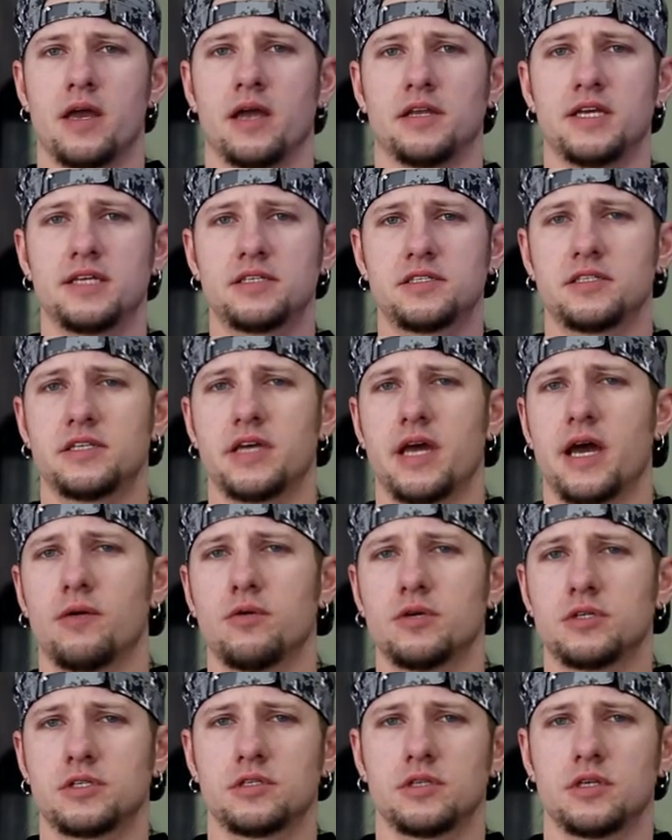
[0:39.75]
And yesterday
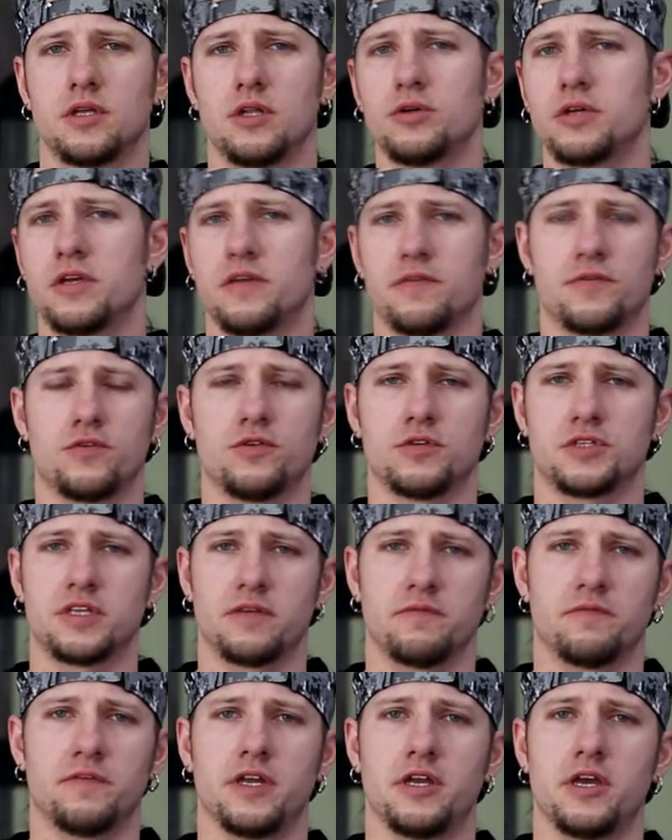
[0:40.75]
I was looking through
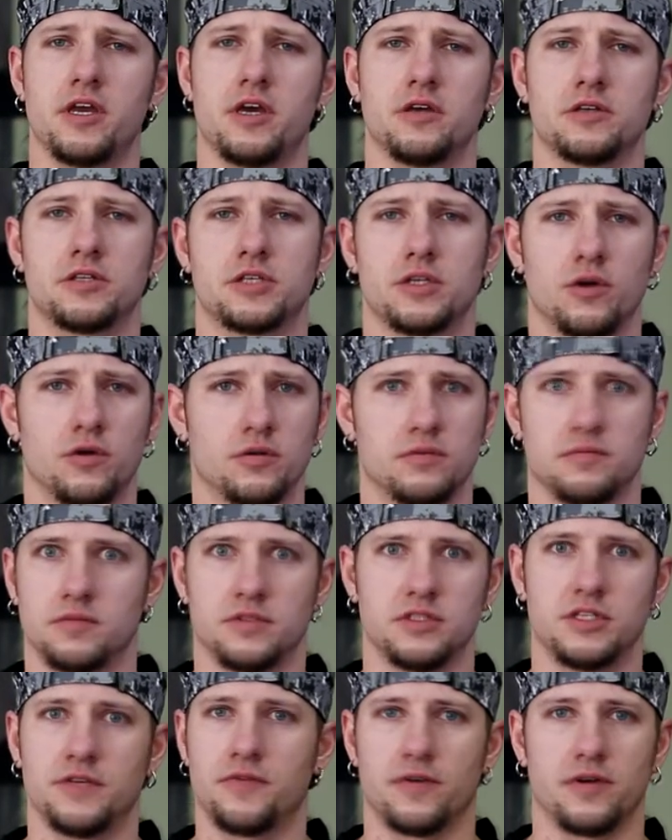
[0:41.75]
some videos on
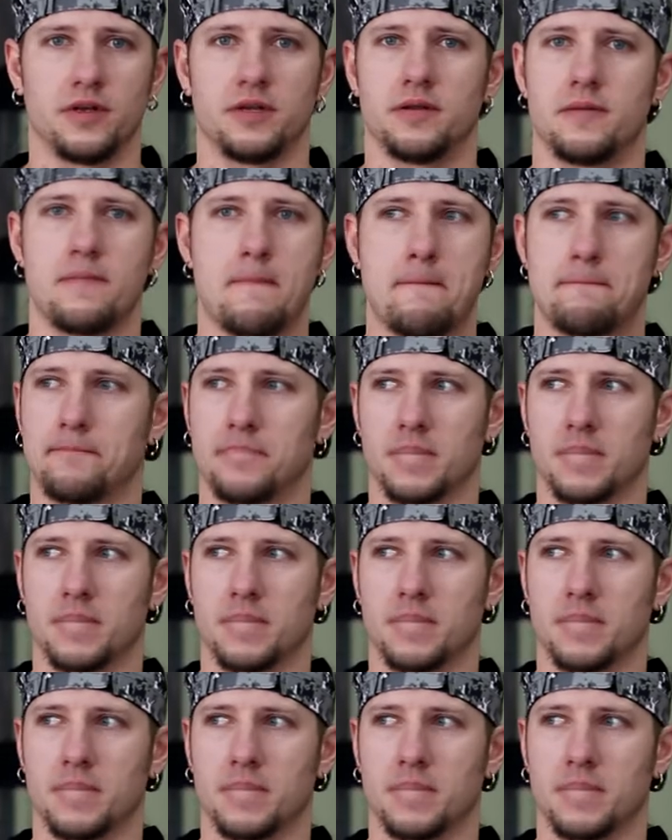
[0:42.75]
different